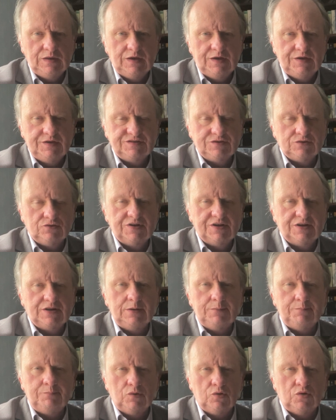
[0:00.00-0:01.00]
It's called a
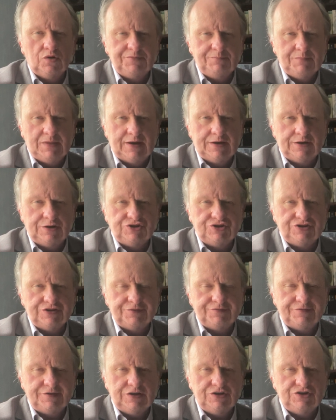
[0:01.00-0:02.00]
clipboard manager
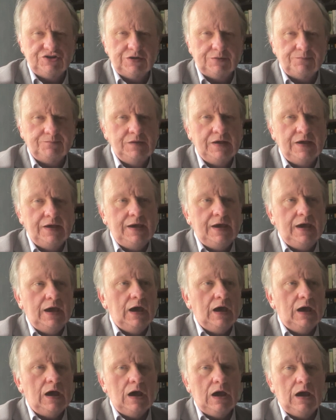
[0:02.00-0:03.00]
feature.
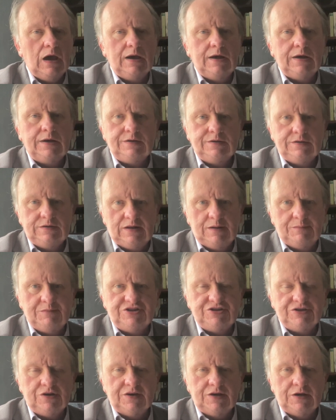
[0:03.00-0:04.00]
Let me
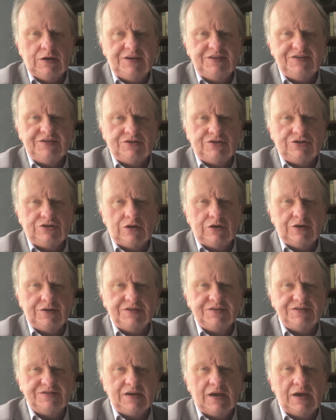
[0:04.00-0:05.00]
show you. Easy to show you
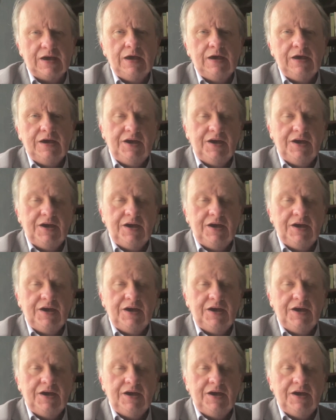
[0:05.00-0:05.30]
than say.